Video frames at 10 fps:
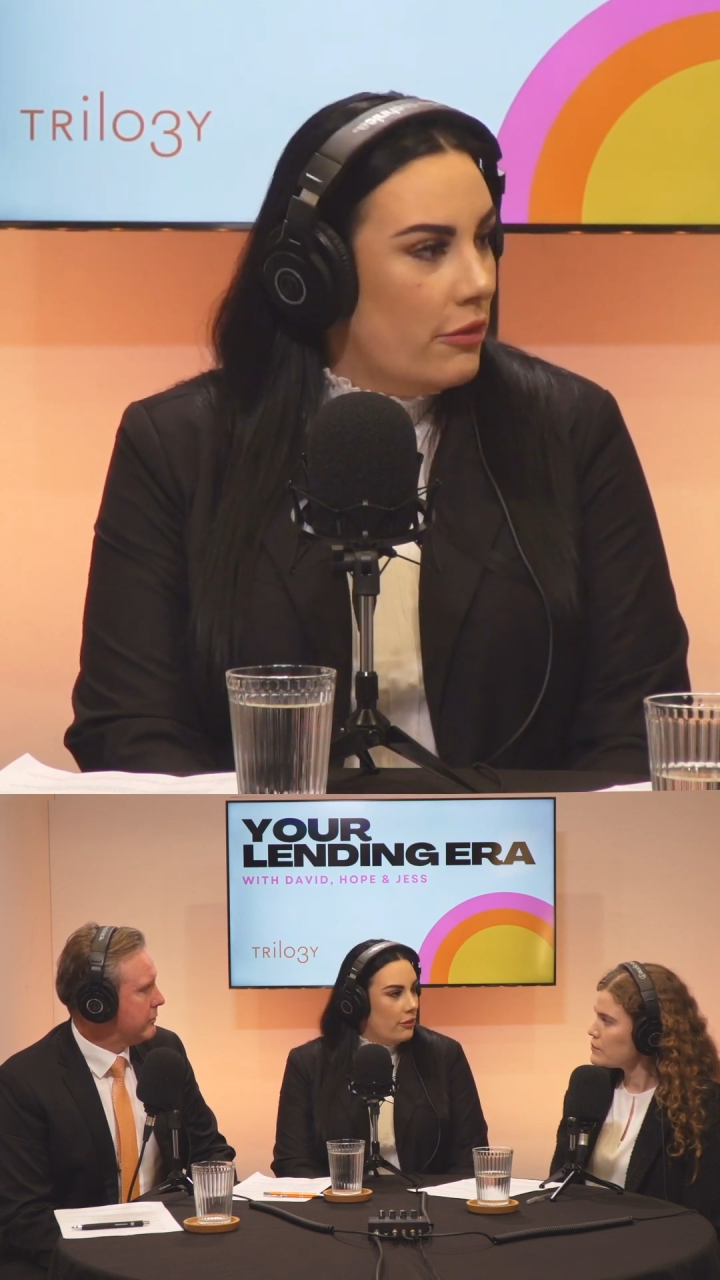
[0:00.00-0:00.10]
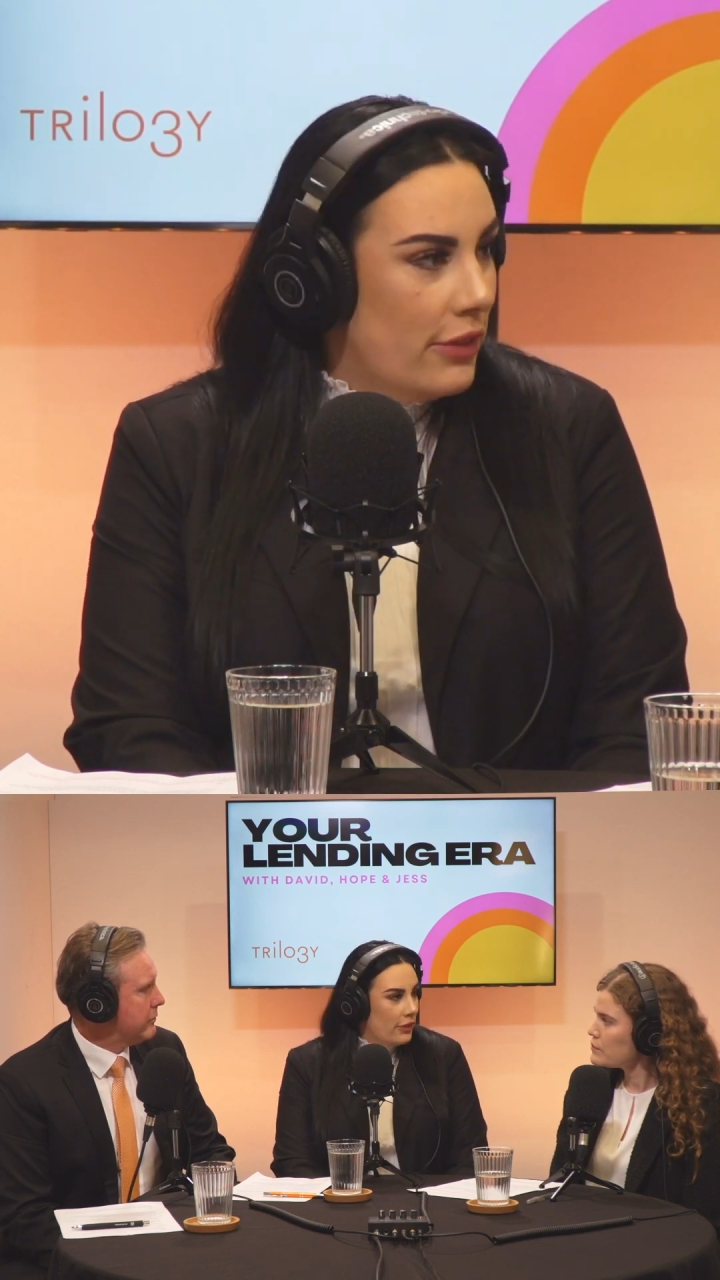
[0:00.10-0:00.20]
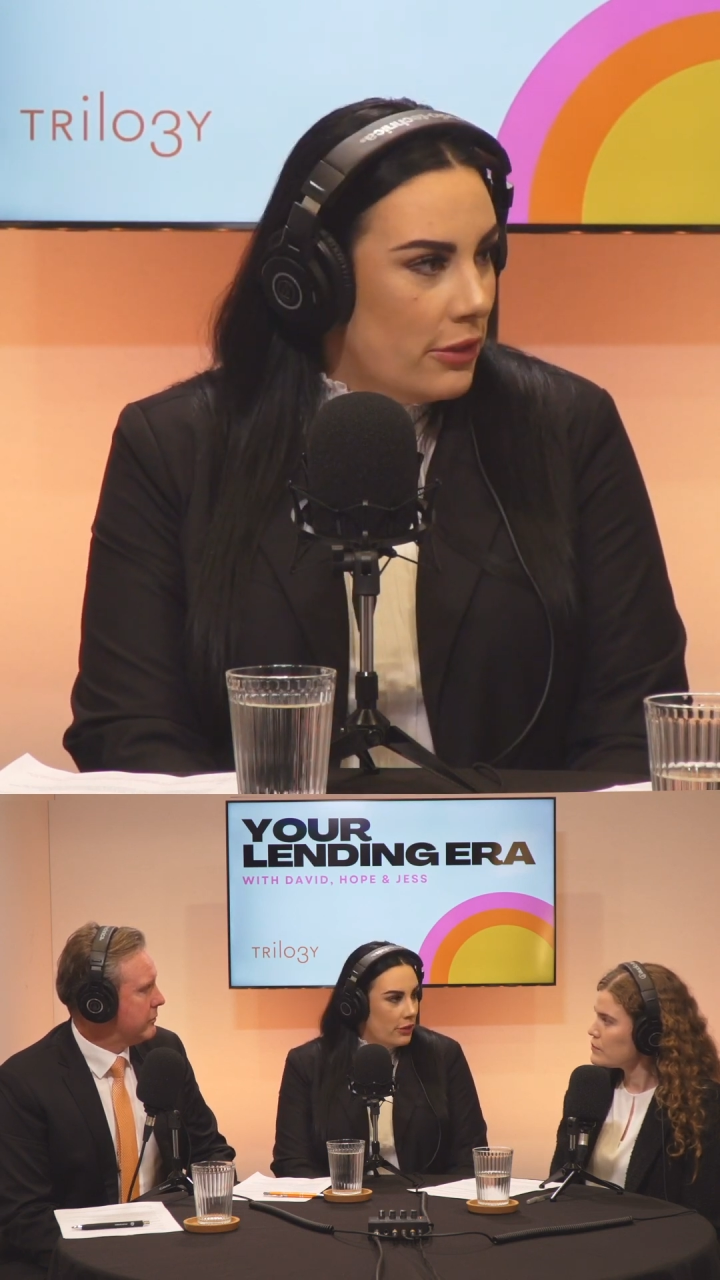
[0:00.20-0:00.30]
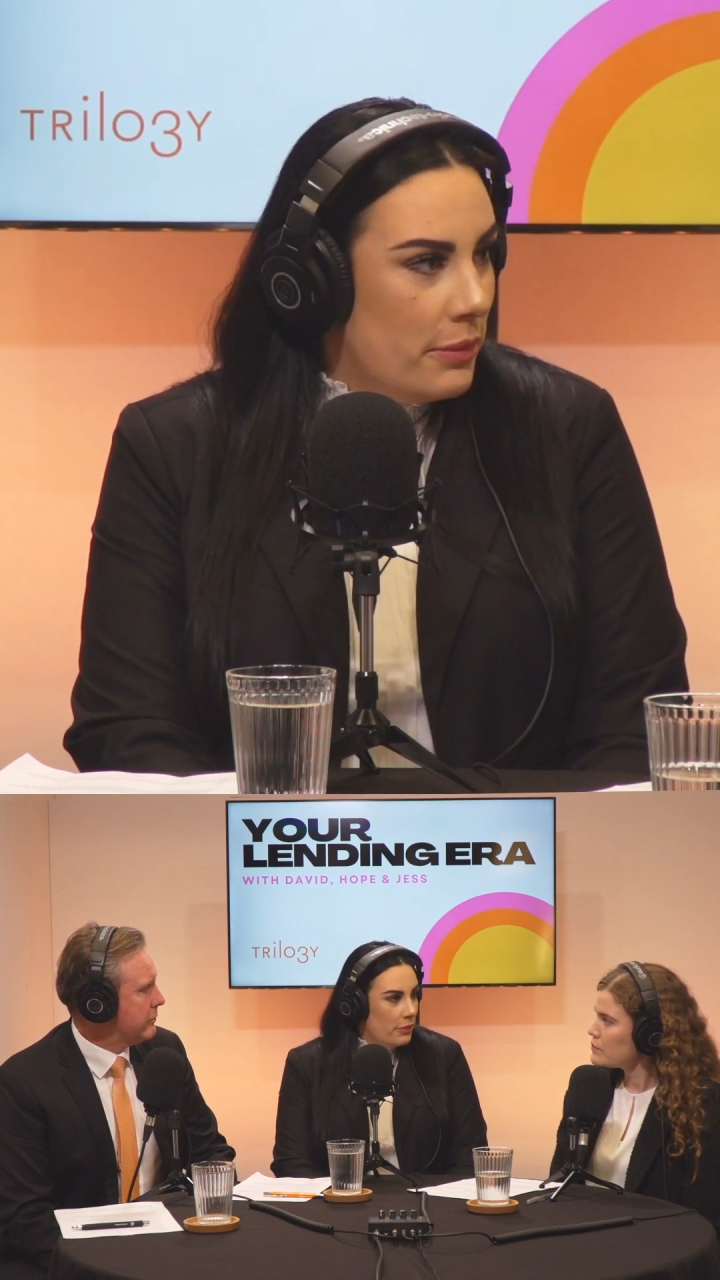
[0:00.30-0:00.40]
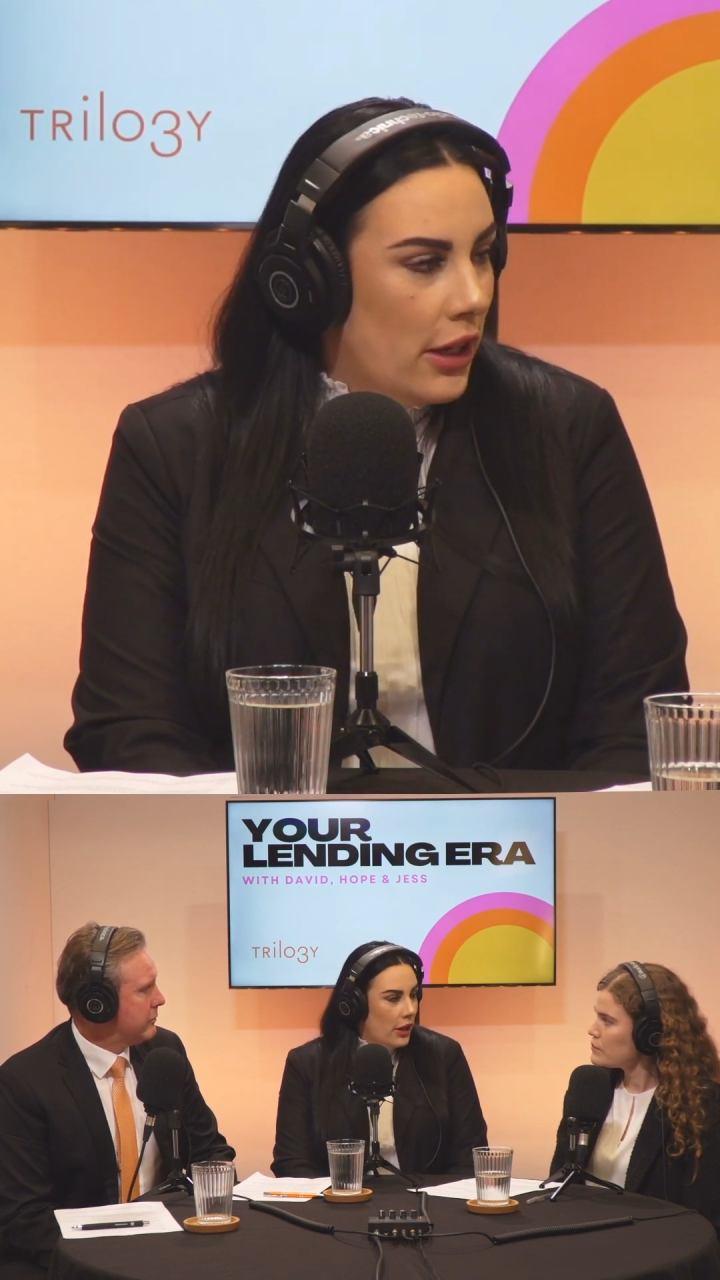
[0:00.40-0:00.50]

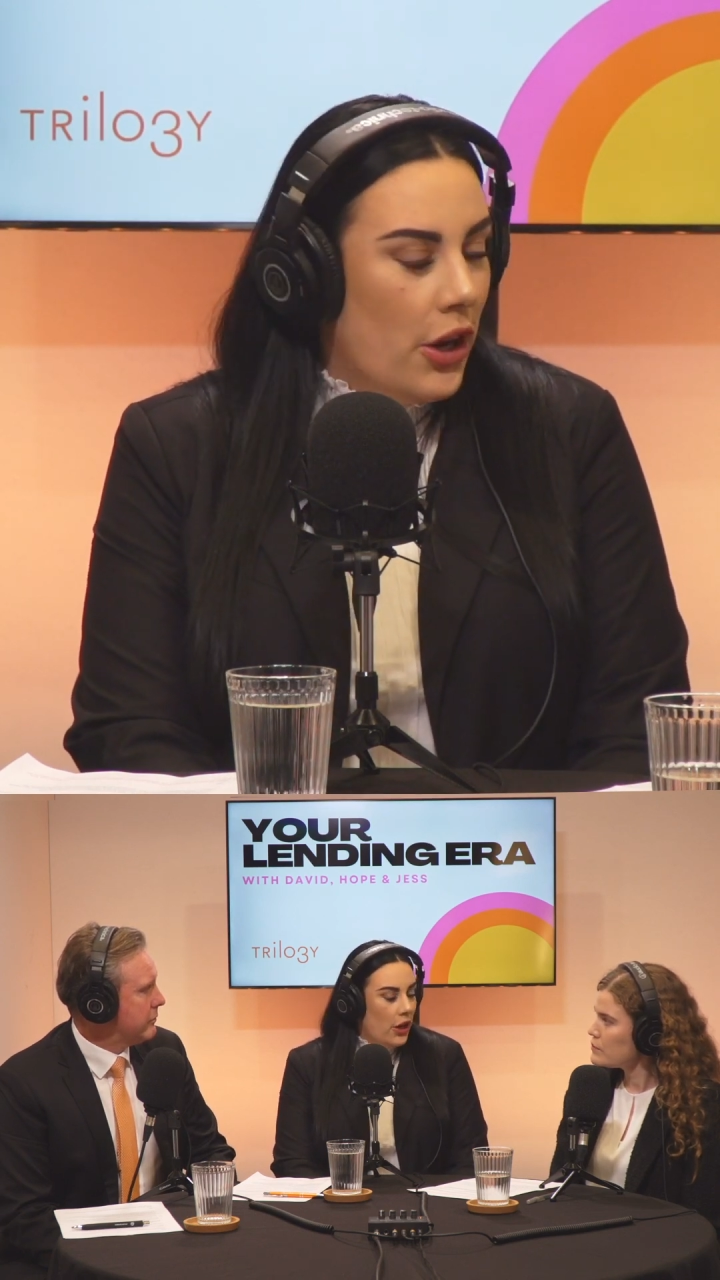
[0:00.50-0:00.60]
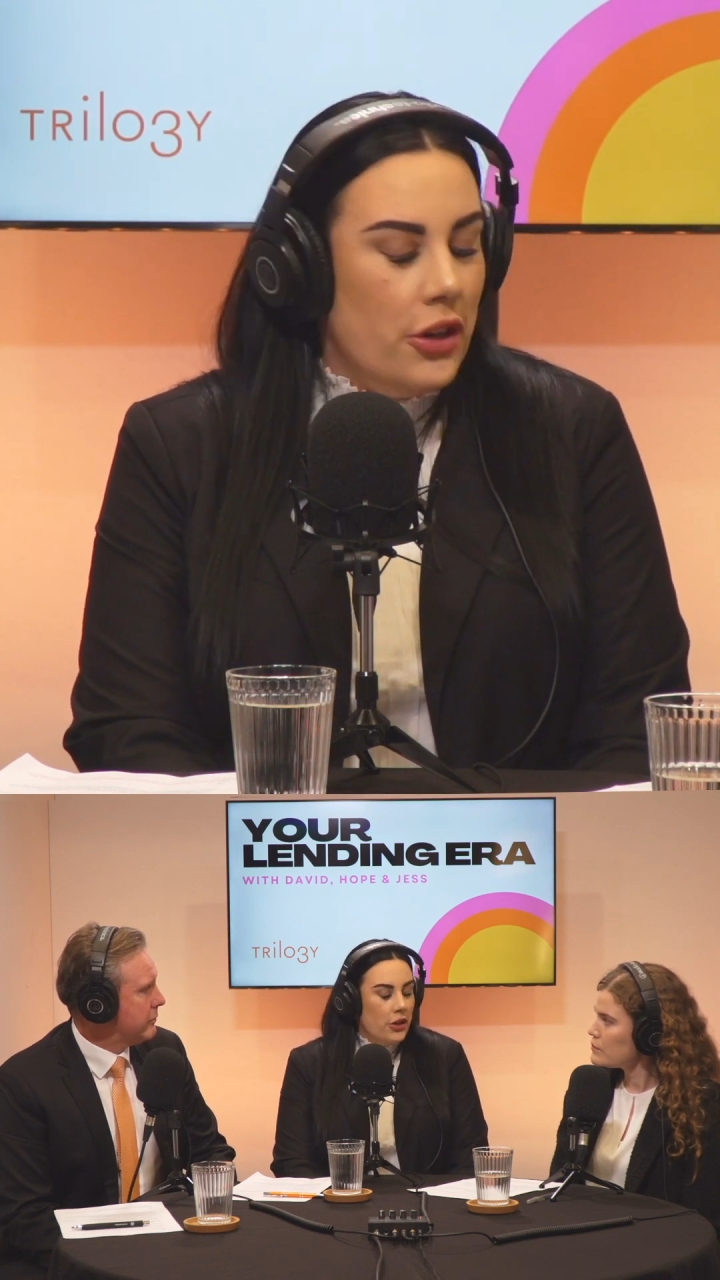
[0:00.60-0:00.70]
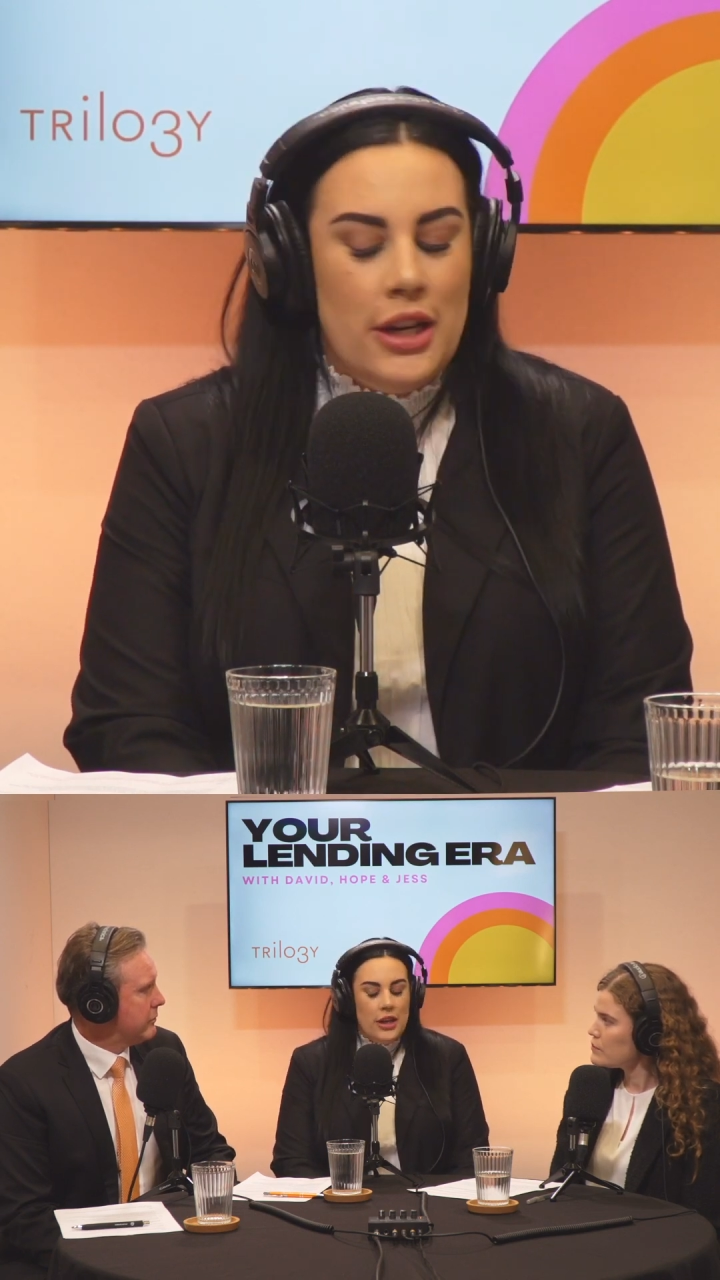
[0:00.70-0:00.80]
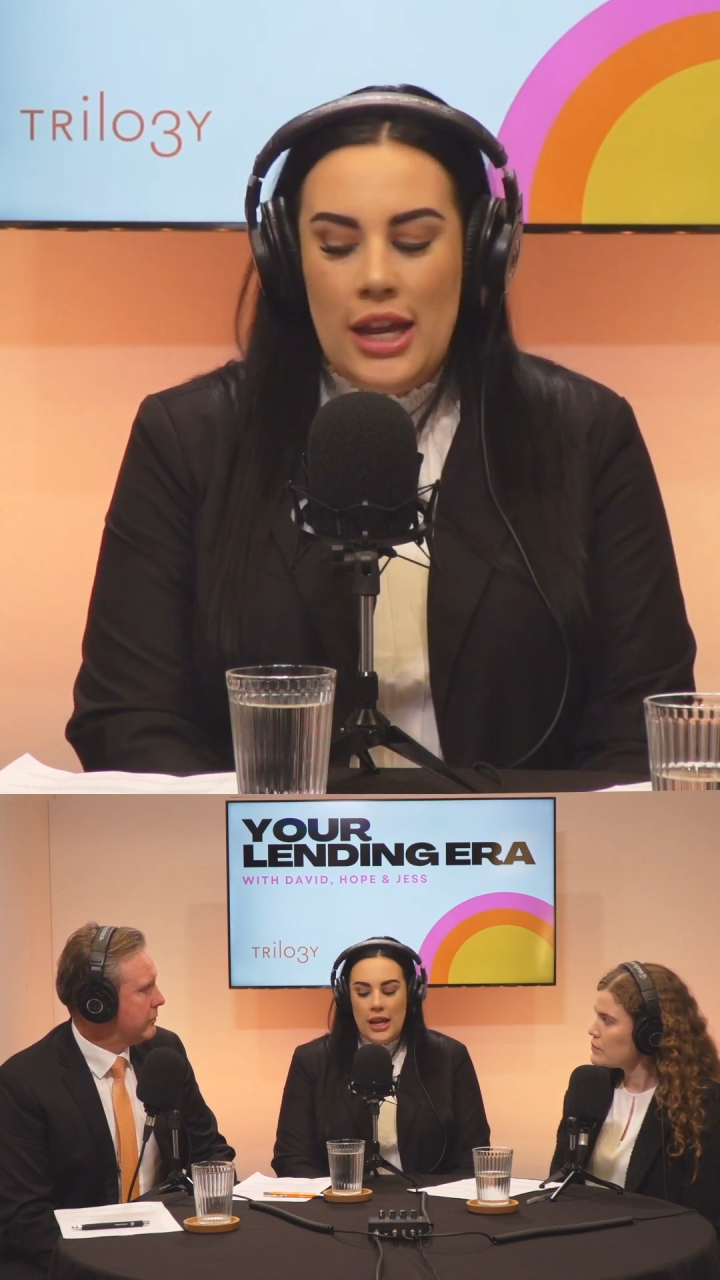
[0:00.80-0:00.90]
investment loan,